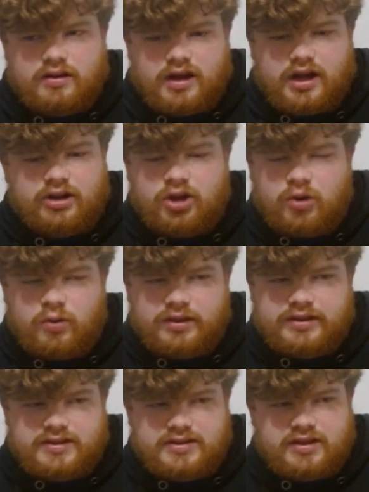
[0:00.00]
I don't know what
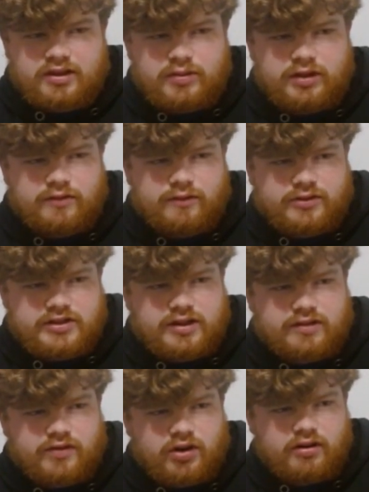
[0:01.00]
that's going to mean for
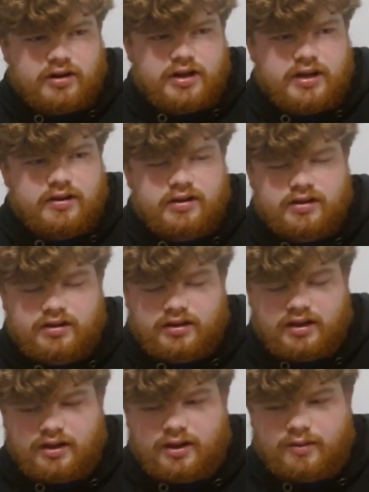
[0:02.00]
Steph Curry.
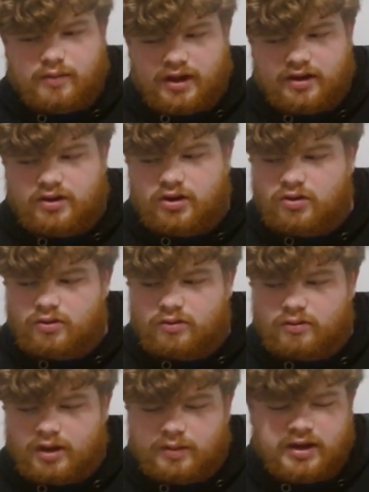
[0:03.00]
I
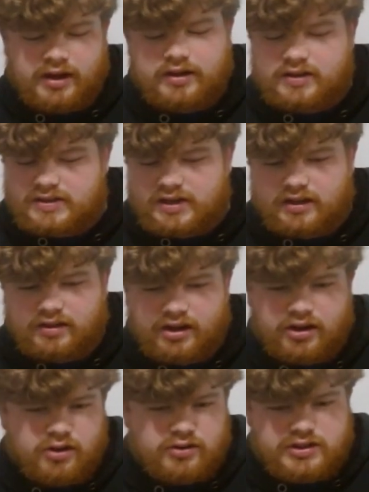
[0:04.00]
know I'm not going to say
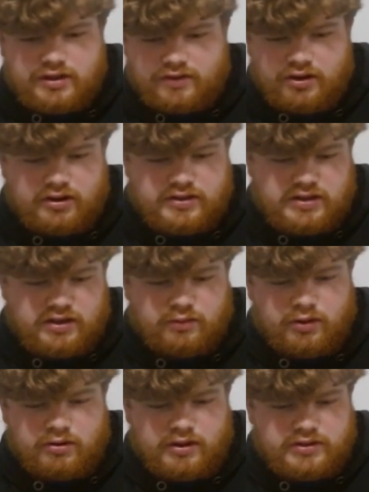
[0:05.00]
like, oh, Steph Curry's going to
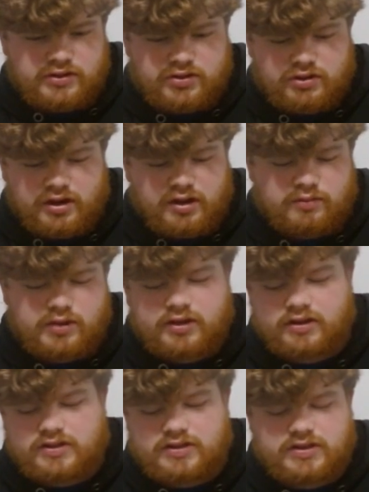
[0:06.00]
request a trade
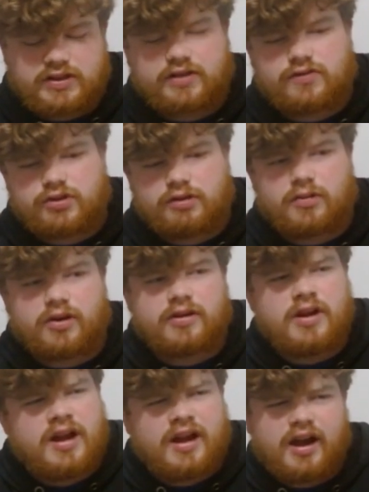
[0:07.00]
because he's sick of Draymond.
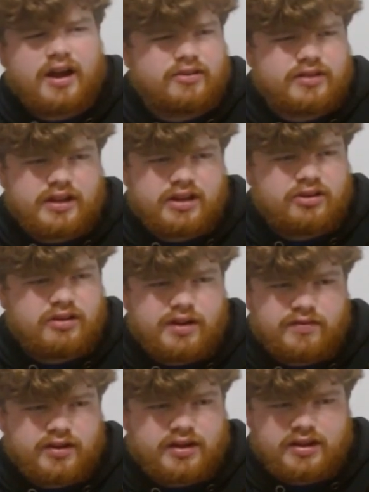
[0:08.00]
I don't think it'll
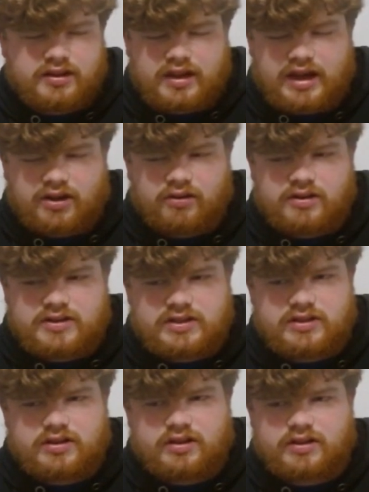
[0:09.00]
ever get that
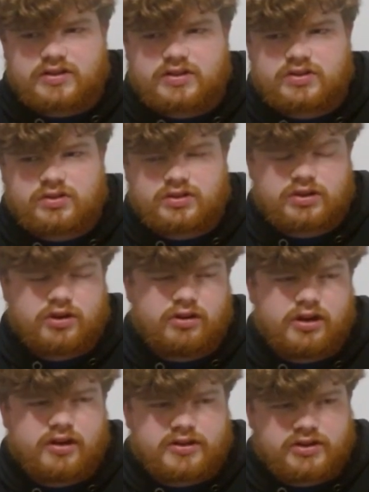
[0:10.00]
crazy because
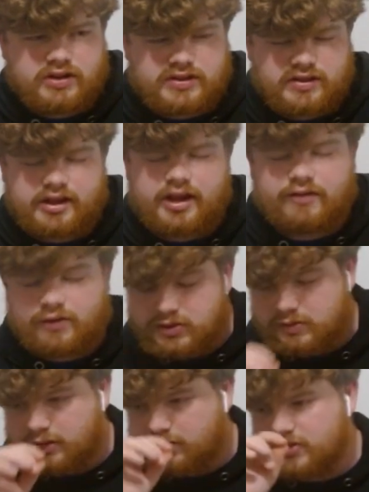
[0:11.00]
Curry also has a lot of
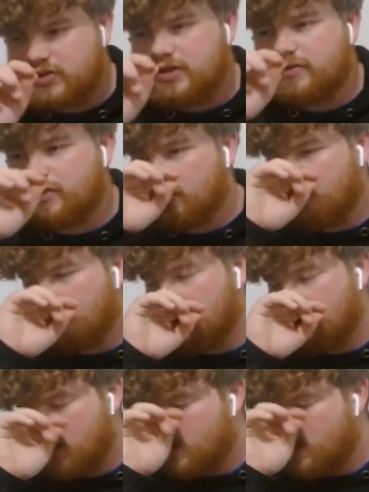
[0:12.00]
respect for Steve Kerr.